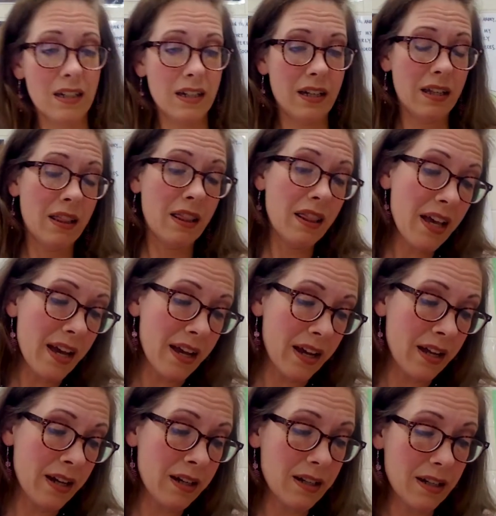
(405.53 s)
And
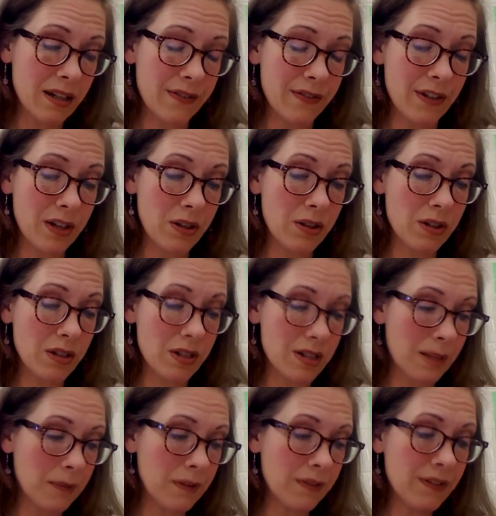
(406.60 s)
then if I go to the
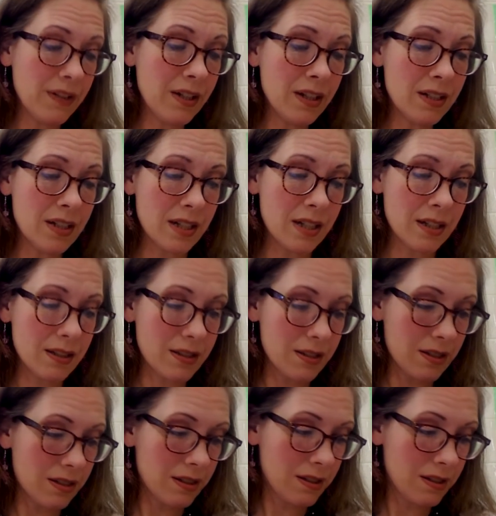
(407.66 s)
table of contents,